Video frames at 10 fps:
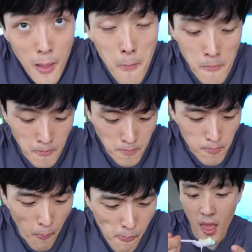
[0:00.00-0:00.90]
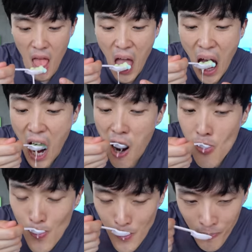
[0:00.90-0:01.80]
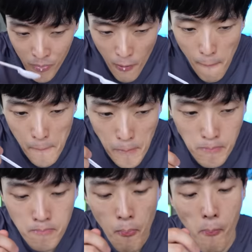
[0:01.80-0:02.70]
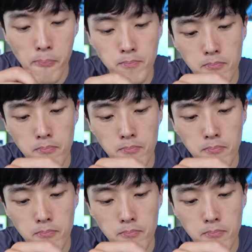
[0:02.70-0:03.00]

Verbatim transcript: So it's rice balls and coconut milk. Because I didn't